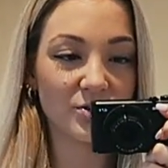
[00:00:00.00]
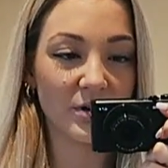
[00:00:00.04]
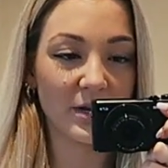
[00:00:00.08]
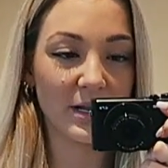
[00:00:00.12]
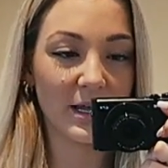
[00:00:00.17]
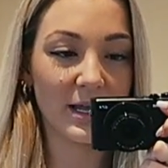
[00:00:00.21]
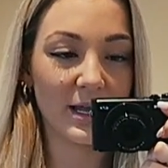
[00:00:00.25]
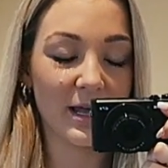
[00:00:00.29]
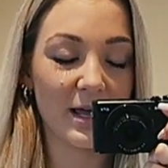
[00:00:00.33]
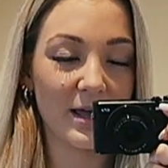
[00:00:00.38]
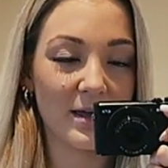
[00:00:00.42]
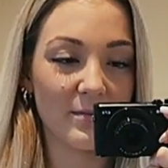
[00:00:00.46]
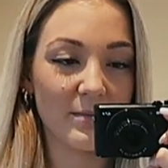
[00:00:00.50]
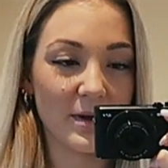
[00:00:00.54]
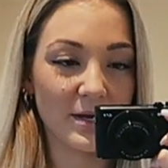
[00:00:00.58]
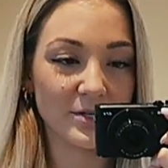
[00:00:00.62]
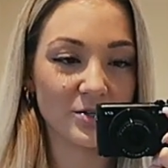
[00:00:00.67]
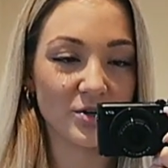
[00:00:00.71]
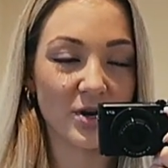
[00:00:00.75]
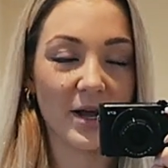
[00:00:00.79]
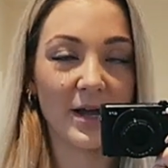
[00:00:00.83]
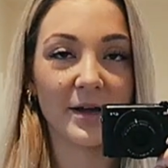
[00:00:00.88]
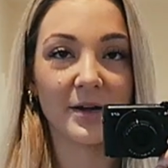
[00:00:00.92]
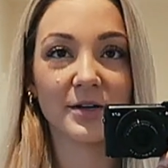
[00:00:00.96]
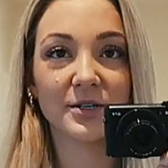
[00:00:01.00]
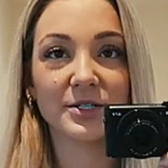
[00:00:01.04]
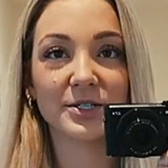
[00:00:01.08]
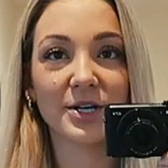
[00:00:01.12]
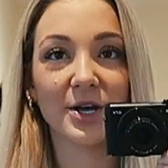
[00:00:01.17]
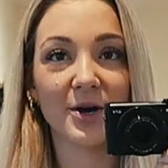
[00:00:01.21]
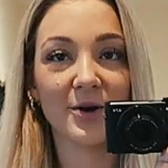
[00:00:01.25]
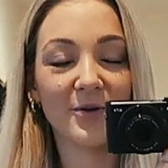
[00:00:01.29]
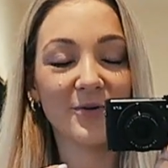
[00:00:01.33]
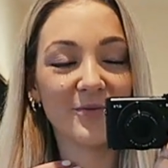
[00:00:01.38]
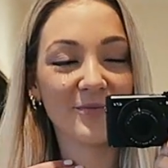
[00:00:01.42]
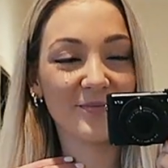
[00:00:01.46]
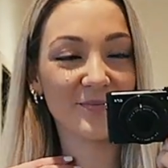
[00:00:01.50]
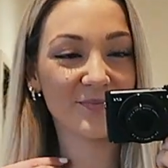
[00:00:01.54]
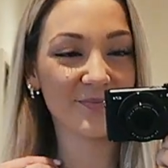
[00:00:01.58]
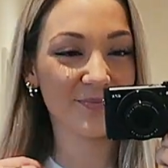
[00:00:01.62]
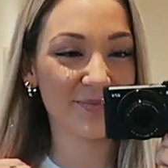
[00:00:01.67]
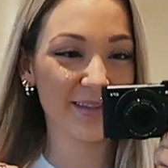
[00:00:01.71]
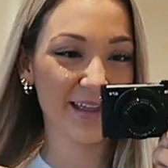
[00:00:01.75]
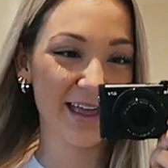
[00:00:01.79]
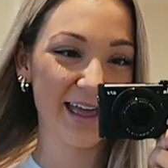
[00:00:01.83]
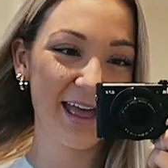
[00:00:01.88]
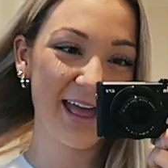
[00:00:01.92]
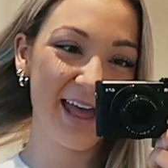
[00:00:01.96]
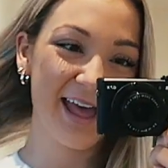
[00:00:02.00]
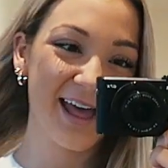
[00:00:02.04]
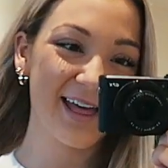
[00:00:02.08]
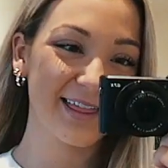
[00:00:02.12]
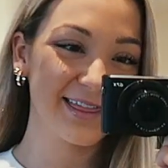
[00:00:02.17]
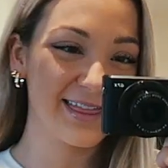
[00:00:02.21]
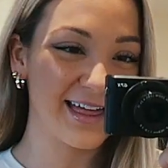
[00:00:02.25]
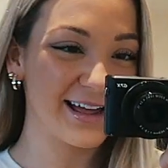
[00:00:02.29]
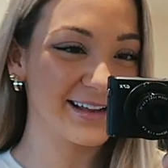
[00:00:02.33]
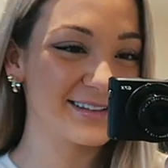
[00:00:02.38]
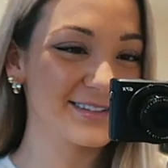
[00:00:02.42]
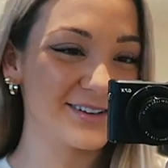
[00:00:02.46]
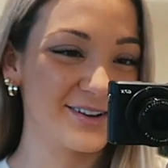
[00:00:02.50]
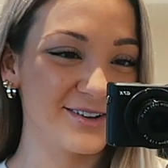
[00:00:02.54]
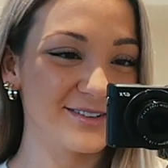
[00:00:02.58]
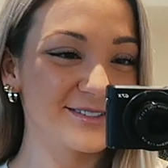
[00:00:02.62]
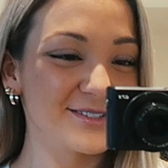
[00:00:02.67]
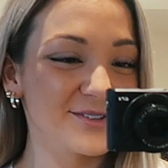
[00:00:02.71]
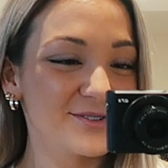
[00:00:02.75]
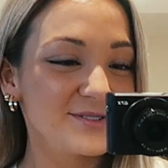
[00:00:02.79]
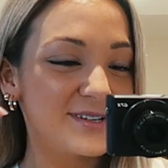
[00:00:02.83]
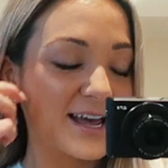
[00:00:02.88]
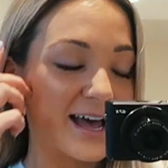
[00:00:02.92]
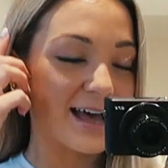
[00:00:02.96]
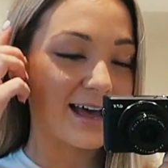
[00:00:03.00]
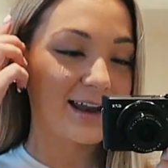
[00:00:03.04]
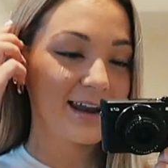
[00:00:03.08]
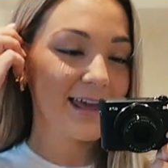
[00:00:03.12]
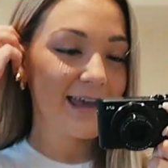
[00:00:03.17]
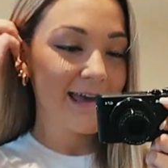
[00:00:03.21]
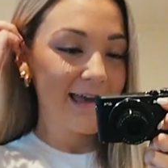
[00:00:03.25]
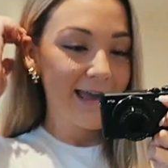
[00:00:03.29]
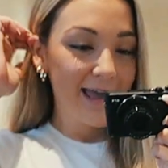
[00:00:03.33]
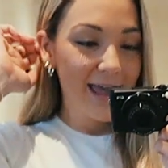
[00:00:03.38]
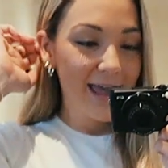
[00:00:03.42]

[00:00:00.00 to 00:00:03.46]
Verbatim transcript: shrinking it in my dryer, so that's also sad.